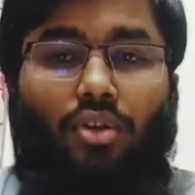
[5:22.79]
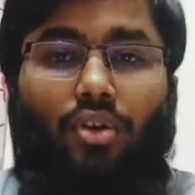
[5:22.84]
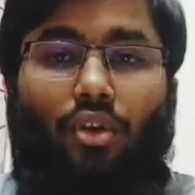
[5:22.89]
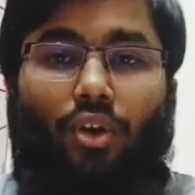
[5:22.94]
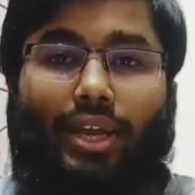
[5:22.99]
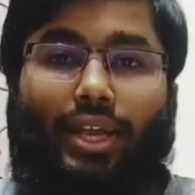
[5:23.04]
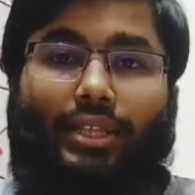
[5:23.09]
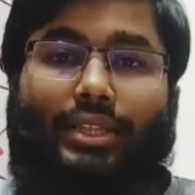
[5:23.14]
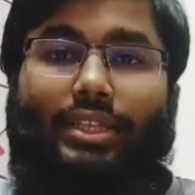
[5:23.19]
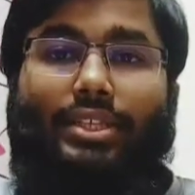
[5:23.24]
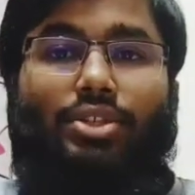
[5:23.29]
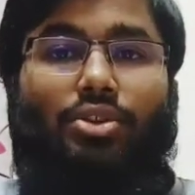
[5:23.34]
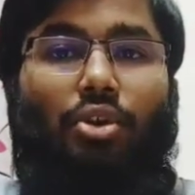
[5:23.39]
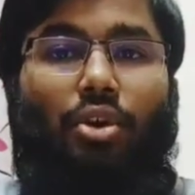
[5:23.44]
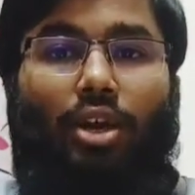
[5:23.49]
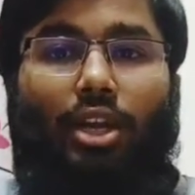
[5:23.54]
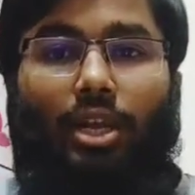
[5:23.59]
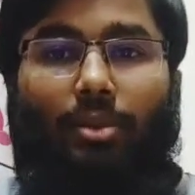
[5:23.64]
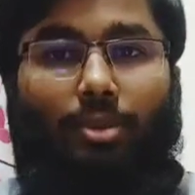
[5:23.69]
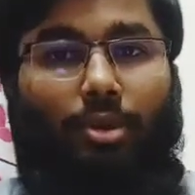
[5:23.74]
Okay, that's
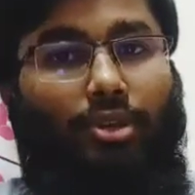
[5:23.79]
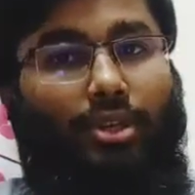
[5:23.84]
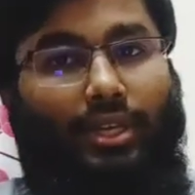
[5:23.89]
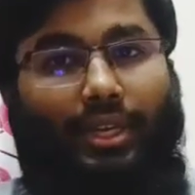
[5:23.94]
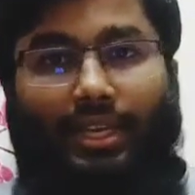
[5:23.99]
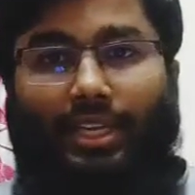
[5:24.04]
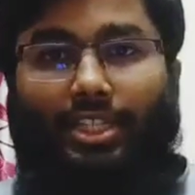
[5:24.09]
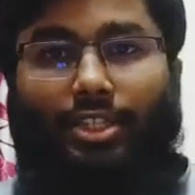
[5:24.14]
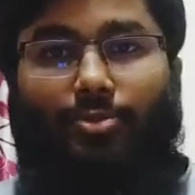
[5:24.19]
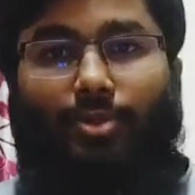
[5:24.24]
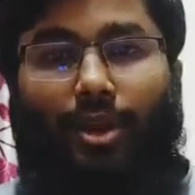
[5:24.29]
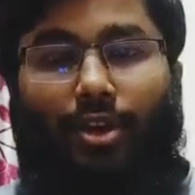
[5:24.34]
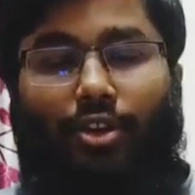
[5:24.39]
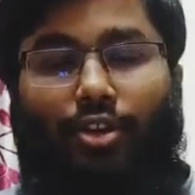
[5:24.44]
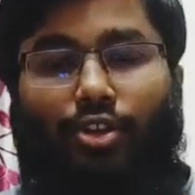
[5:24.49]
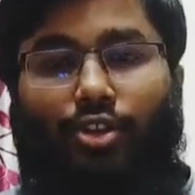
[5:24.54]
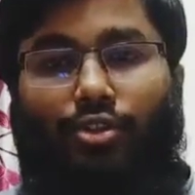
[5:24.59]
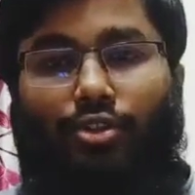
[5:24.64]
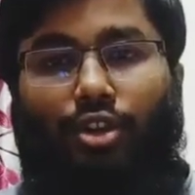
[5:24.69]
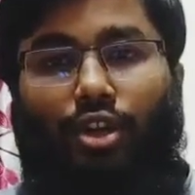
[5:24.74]
all about
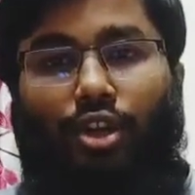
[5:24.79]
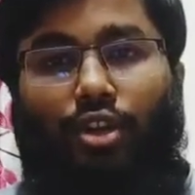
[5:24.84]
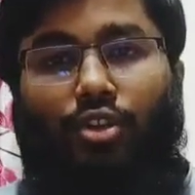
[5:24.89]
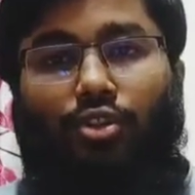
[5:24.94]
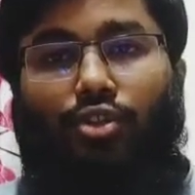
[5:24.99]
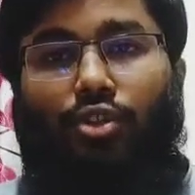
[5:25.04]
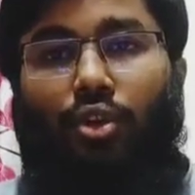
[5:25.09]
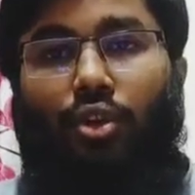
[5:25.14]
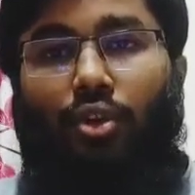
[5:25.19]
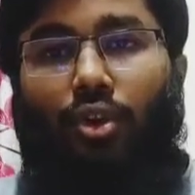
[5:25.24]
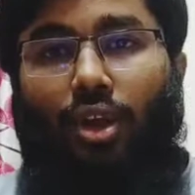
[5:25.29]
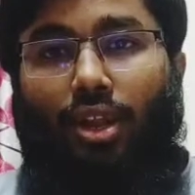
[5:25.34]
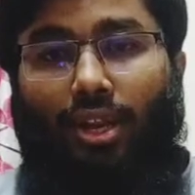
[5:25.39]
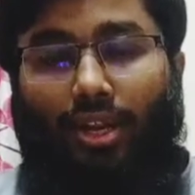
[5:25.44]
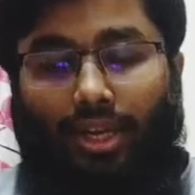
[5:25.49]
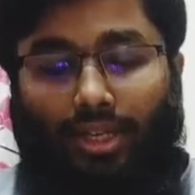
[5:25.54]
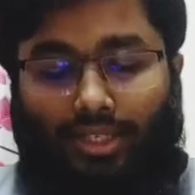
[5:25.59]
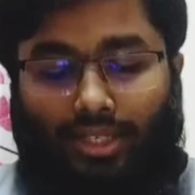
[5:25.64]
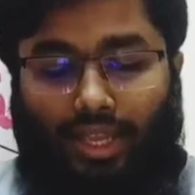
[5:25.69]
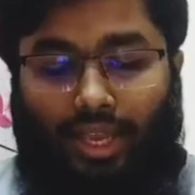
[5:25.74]
inspiration. So
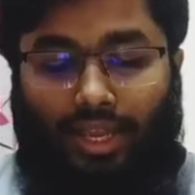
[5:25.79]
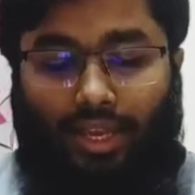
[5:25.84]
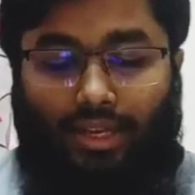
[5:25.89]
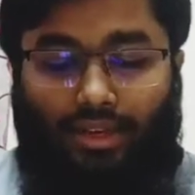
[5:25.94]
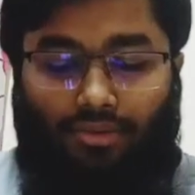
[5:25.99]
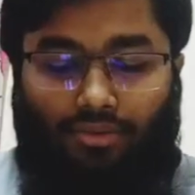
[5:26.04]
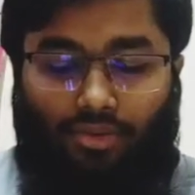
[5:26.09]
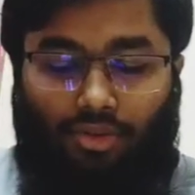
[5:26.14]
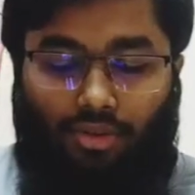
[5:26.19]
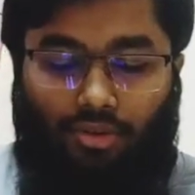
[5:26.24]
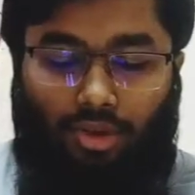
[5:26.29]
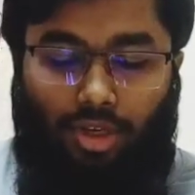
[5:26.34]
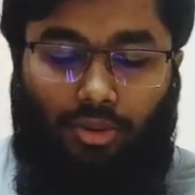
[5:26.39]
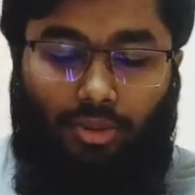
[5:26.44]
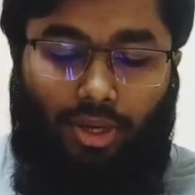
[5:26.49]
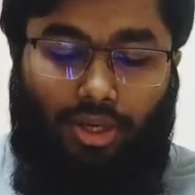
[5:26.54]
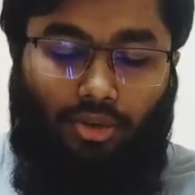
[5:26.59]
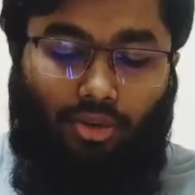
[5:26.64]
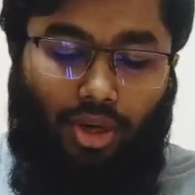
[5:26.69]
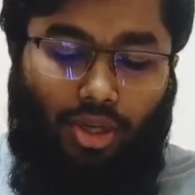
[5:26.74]
let's again
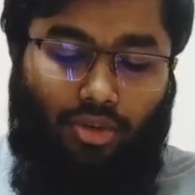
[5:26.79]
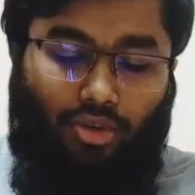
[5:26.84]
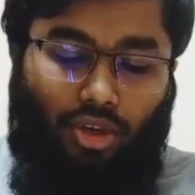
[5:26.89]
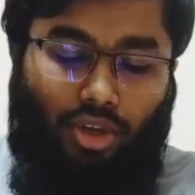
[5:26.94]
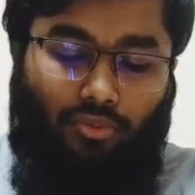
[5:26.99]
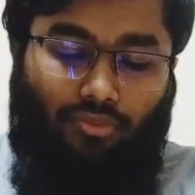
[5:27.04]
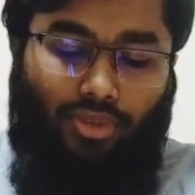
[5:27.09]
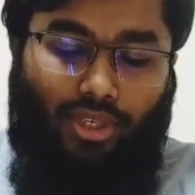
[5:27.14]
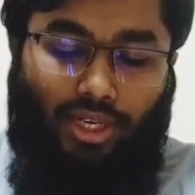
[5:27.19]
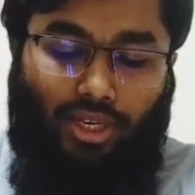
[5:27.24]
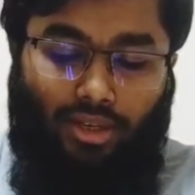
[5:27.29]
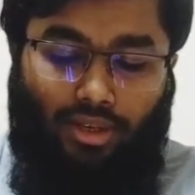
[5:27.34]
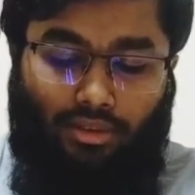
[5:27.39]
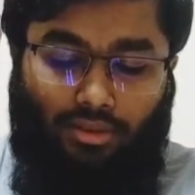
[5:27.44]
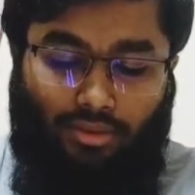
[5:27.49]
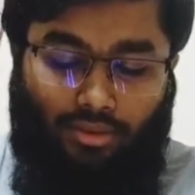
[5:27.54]
rewind what we have done.